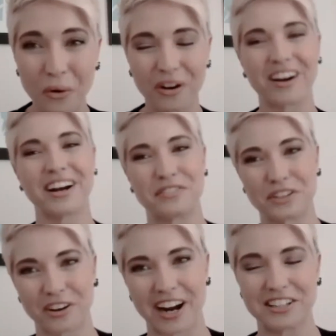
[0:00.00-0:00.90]
Or if
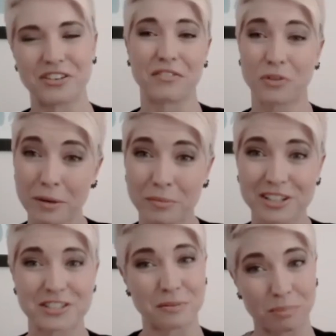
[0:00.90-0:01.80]
you're great and you have
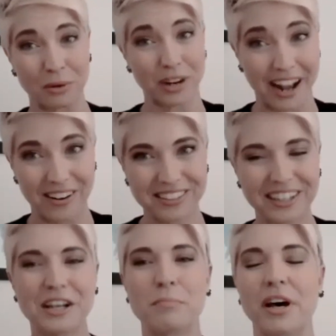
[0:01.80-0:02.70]
QuickBooks, you can print one out.
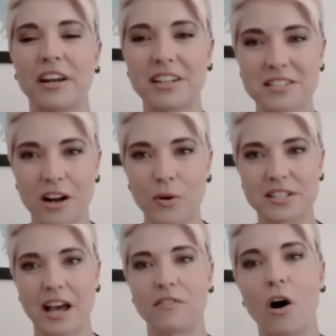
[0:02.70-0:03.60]
But it doesn't
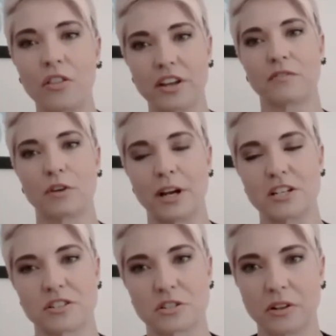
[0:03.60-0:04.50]
always have all the
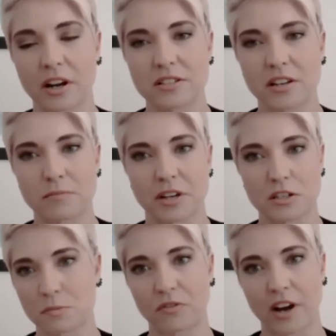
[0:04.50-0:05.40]
information. So a lot of times
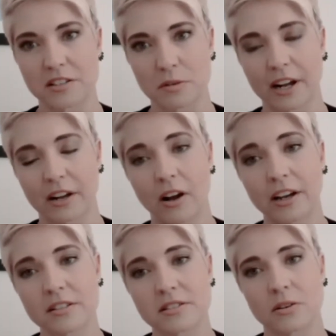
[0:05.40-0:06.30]
I just provide it to my
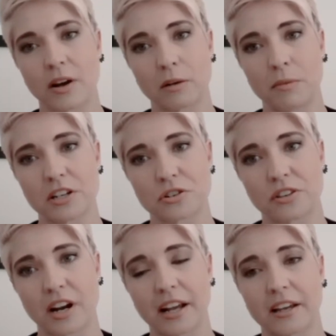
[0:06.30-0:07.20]
client so I can make
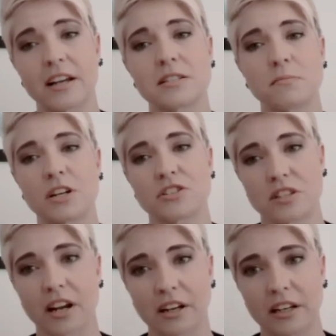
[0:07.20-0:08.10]
sure that I get as much
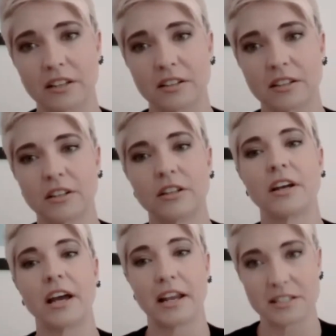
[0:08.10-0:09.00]
as I need
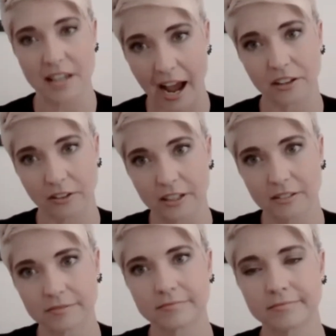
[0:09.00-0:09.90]
and it's
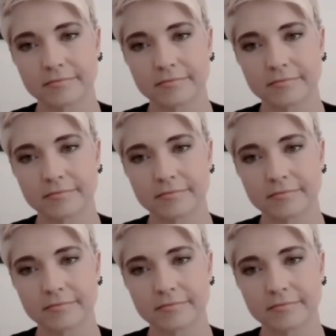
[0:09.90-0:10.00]
accurate.